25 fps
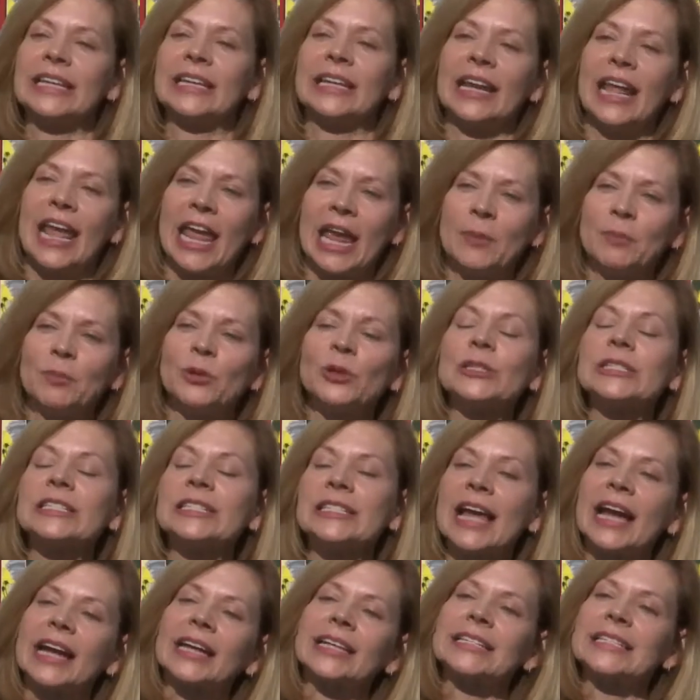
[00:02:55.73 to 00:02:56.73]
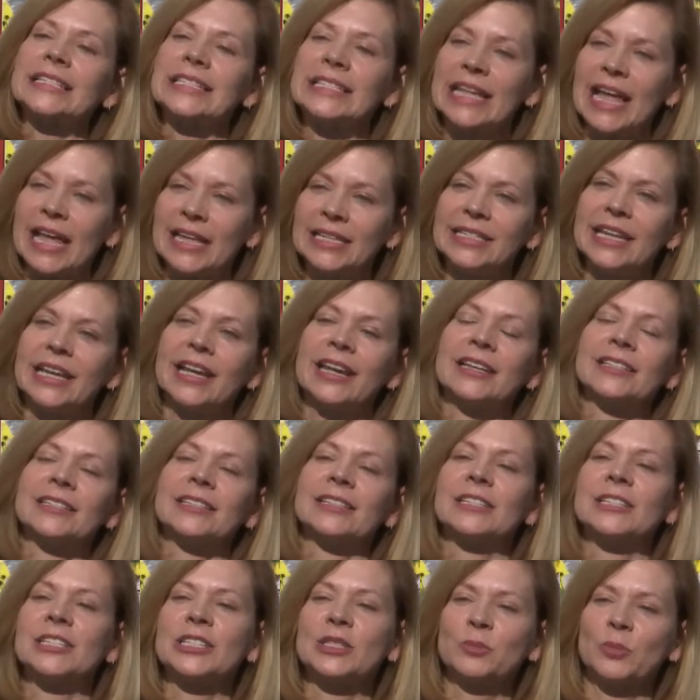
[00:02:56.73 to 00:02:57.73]
in April, second Sundays
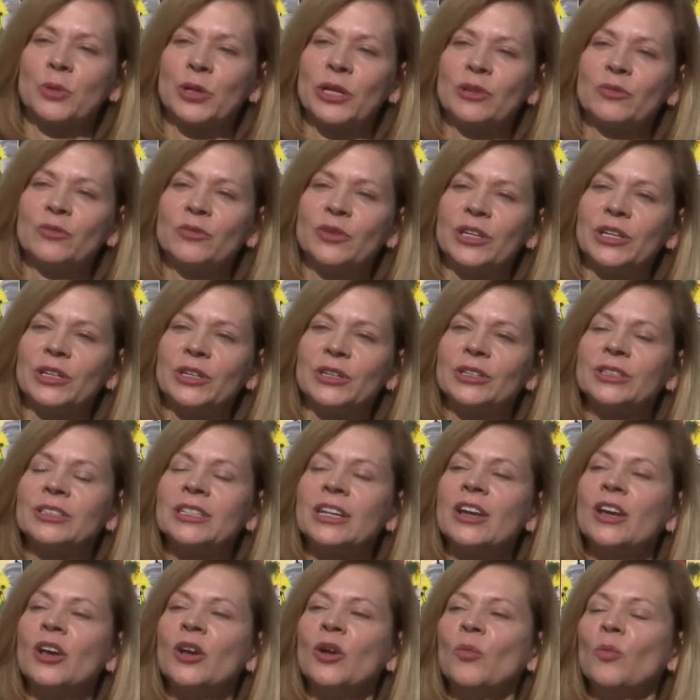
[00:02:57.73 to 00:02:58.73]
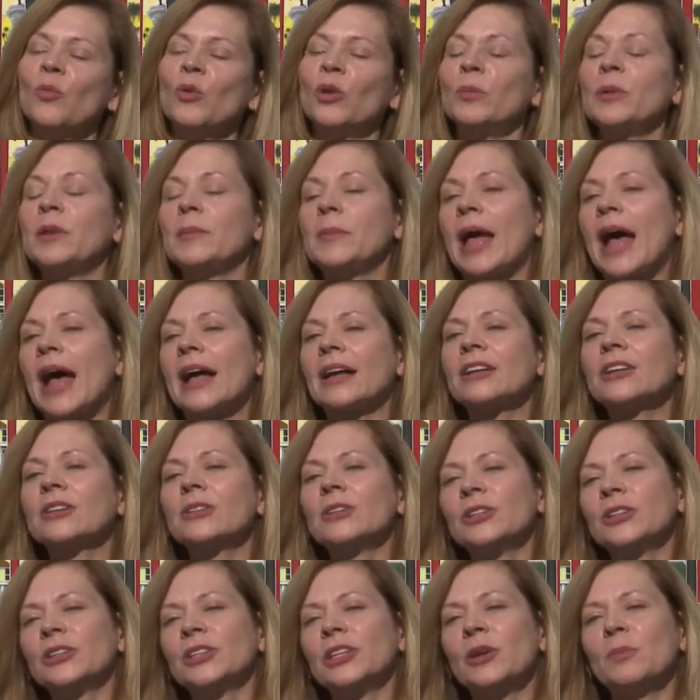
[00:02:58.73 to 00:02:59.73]
in Springfield. We'll be back in
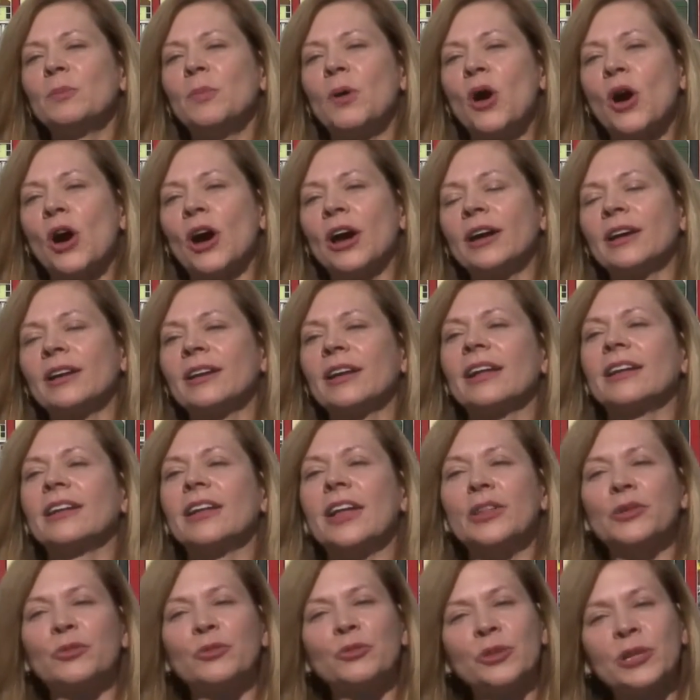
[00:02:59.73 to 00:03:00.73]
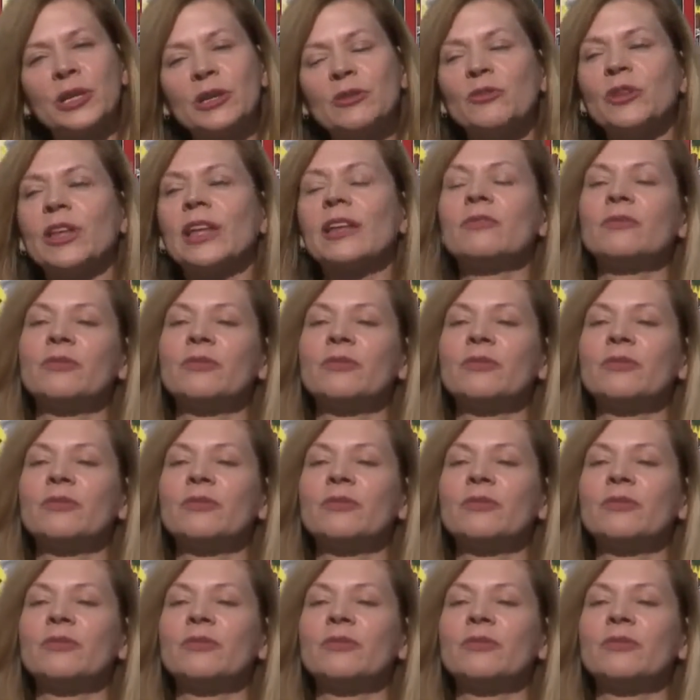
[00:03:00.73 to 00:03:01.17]
Klutho Park, another free event